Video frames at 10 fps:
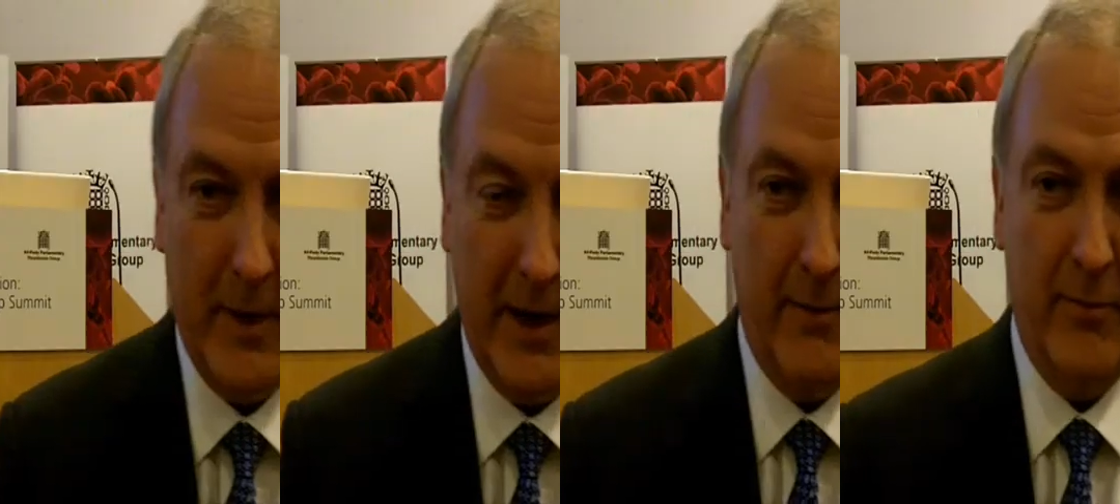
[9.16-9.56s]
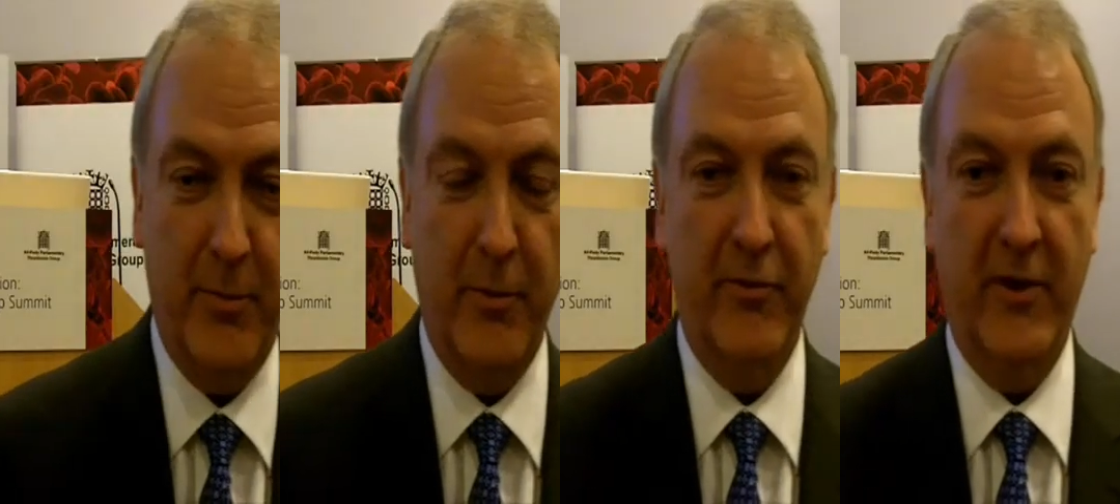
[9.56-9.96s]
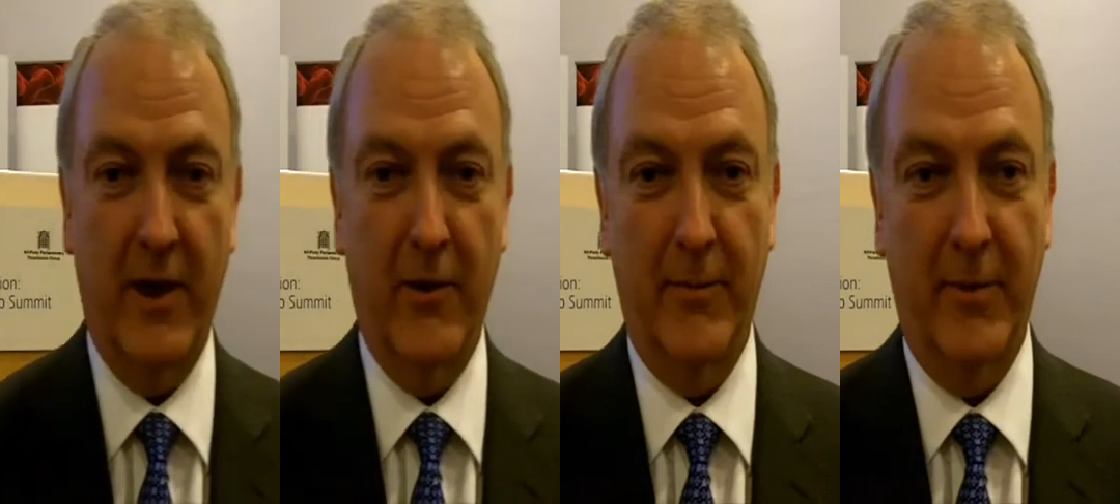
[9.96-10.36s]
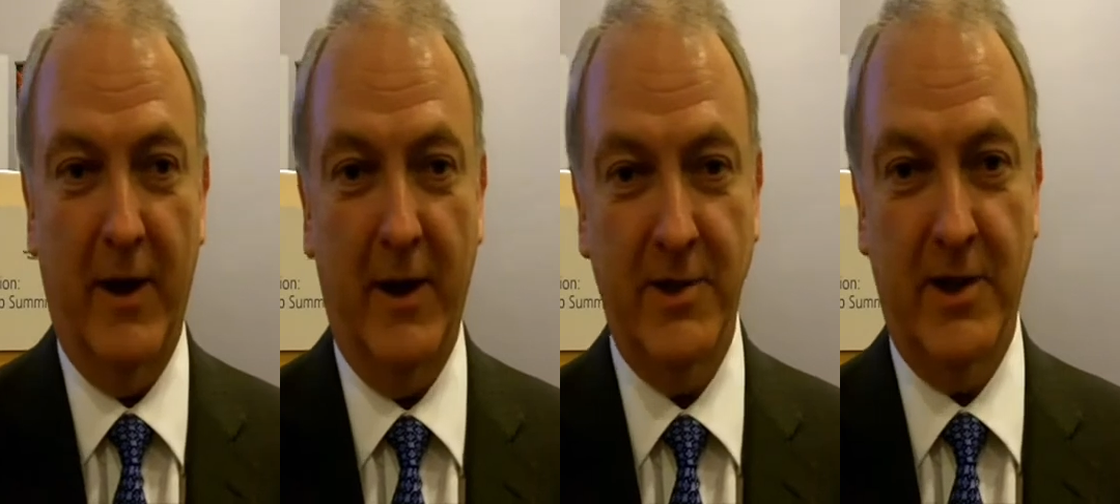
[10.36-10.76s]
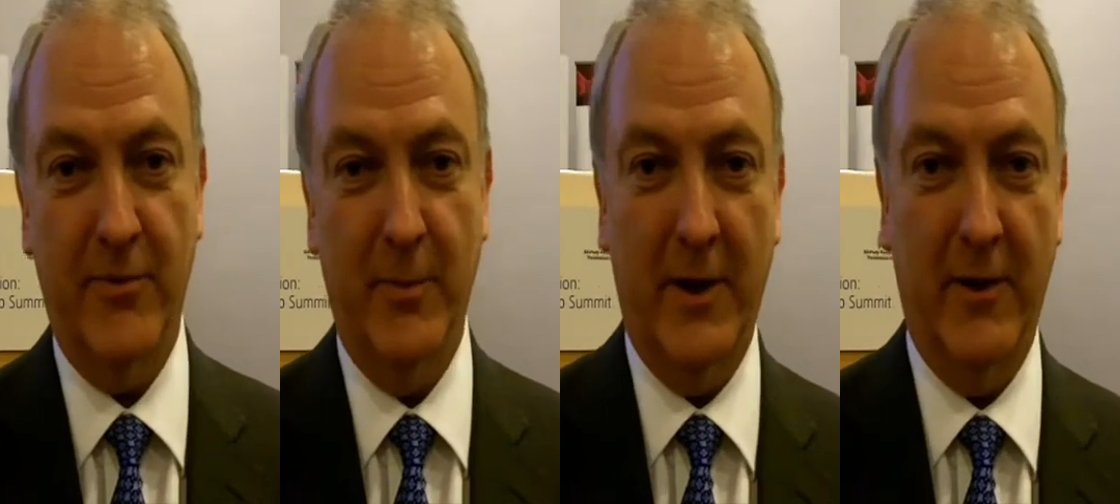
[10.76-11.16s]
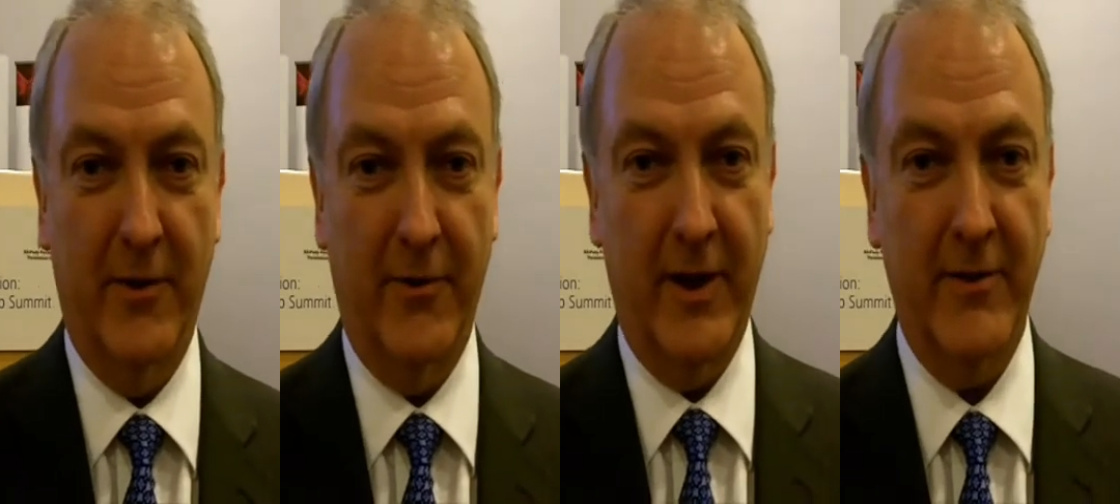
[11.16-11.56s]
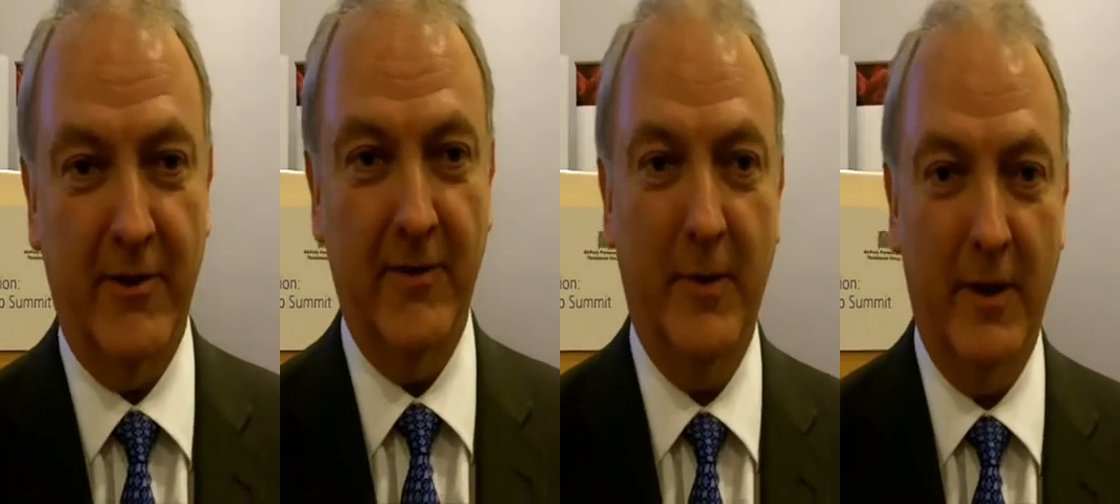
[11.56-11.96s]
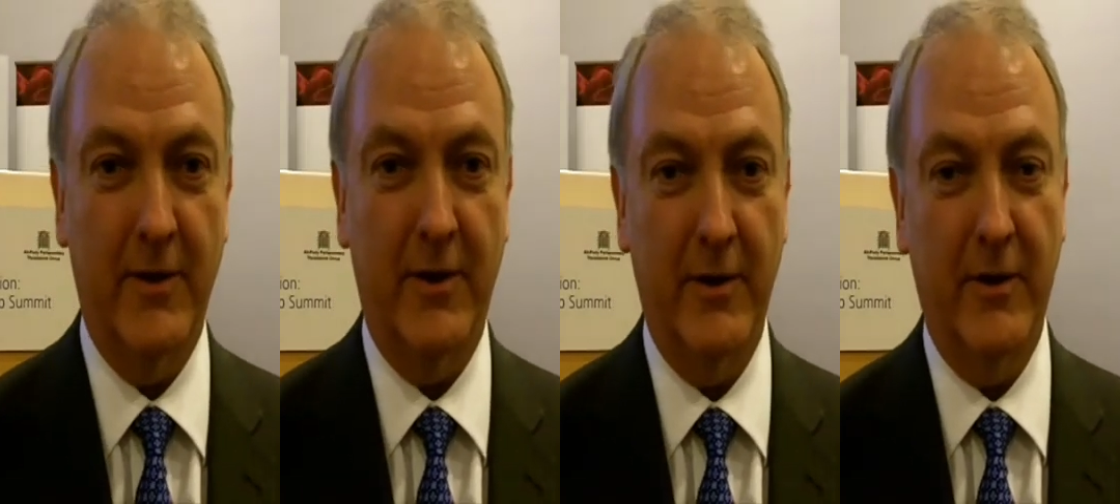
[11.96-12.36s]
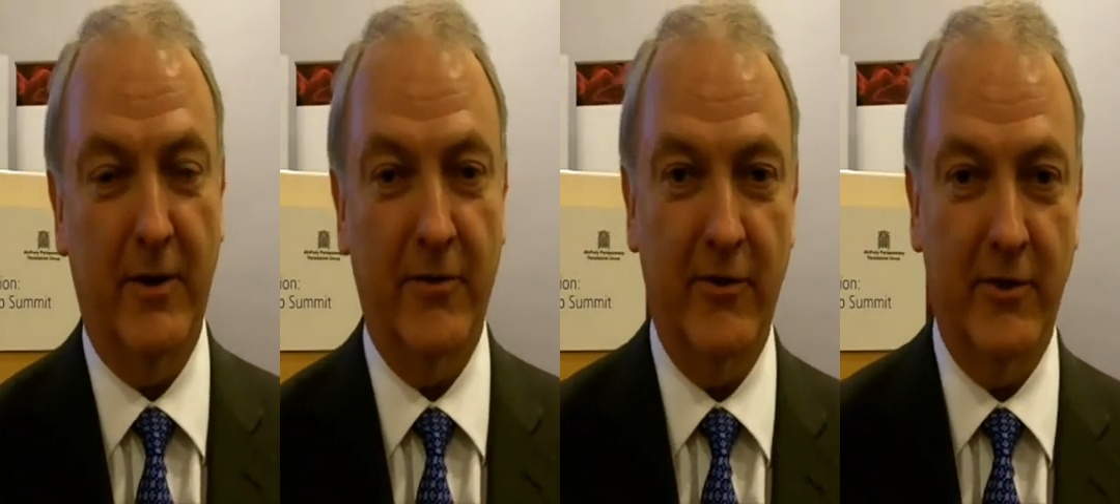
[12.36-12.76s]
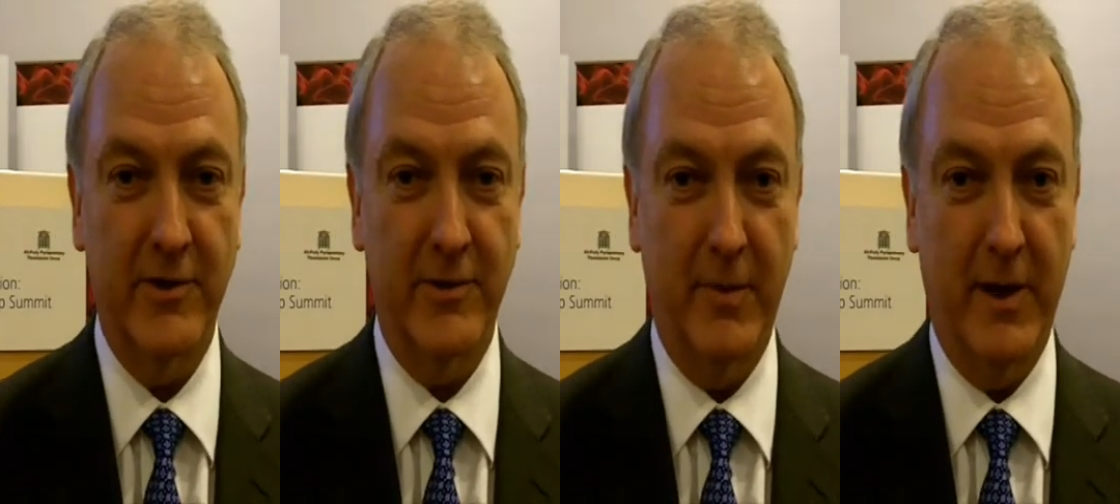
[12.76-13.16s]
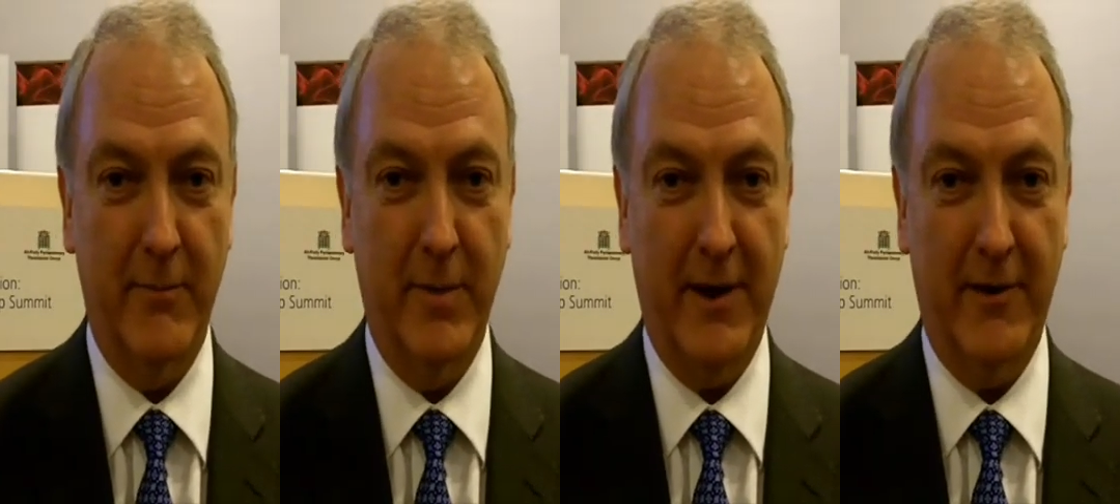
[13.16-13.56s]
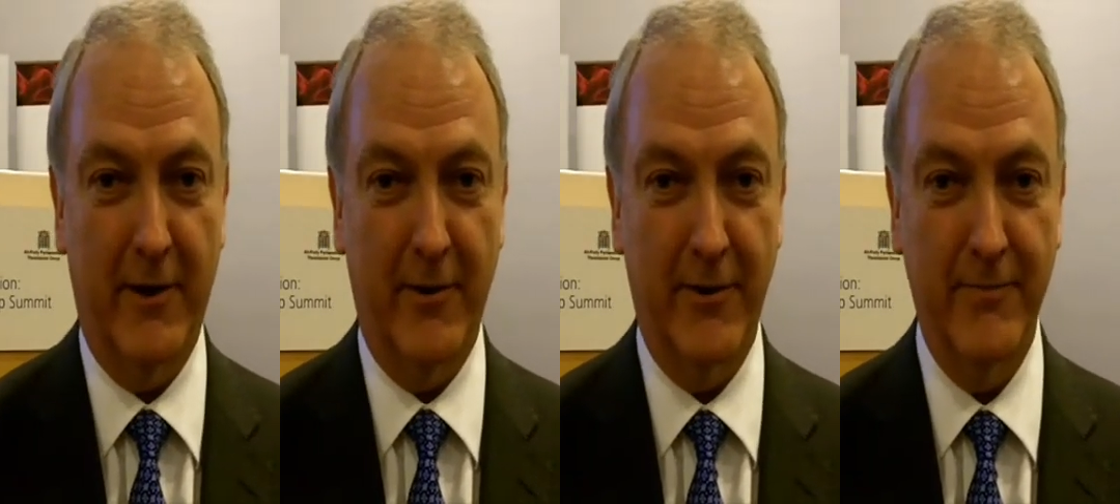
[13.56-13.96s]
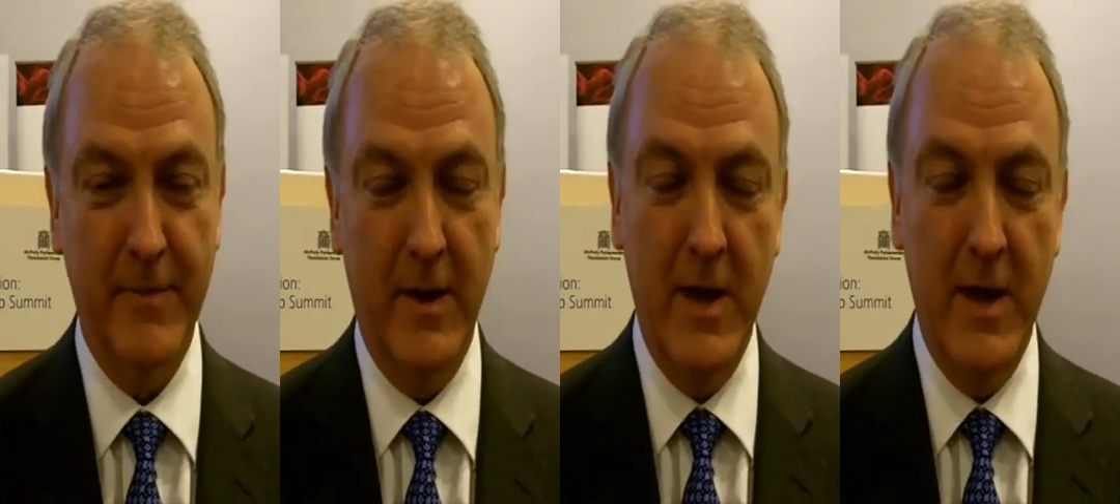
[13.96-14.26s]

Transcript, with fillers: My name is Bruce Keogh. I'm the NHS Medical Director and a heart surgeon by background.